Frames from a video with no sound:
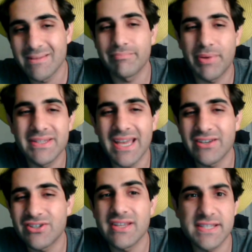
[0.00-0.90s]

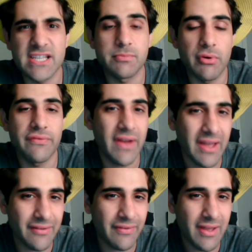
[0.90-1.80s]
Potentially
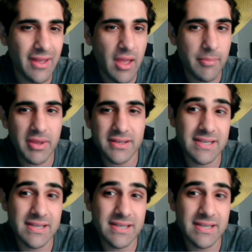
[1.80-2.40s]
6.5 because